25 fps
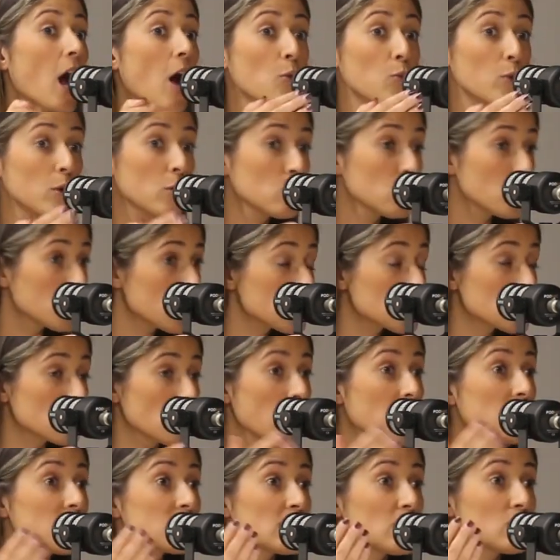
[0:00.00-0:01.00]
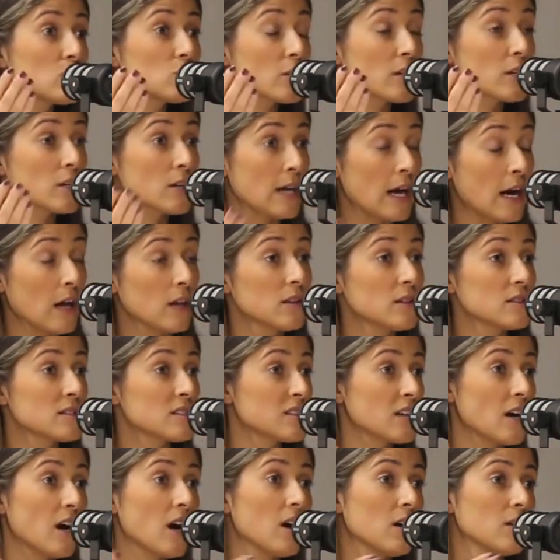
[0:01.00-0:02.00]
I will look at trends, I'll look at color
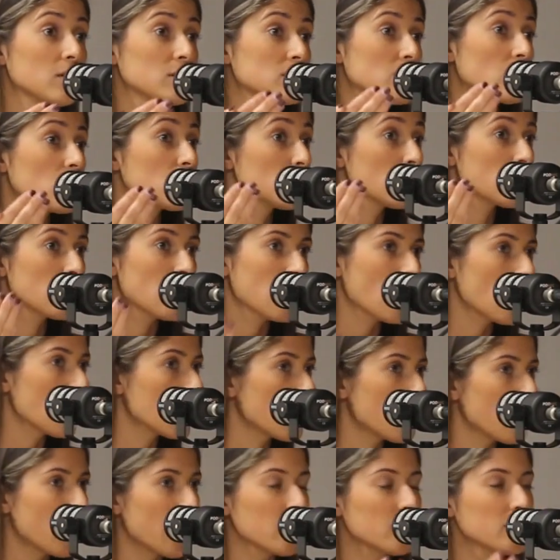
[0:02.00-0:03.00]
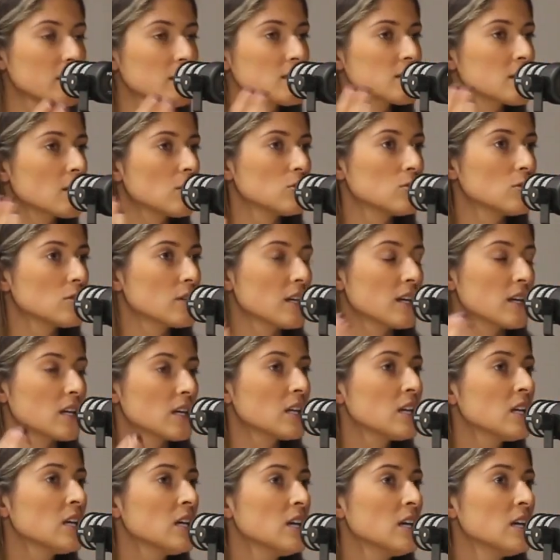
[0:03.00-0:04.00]
styles, I'll look at color palettes, I'll look
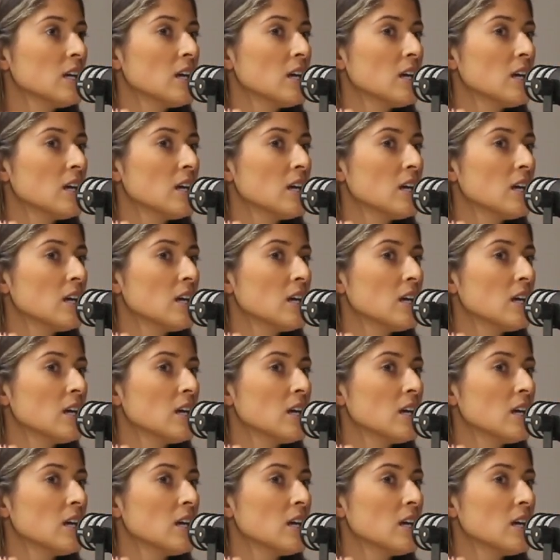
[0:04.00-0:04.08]
at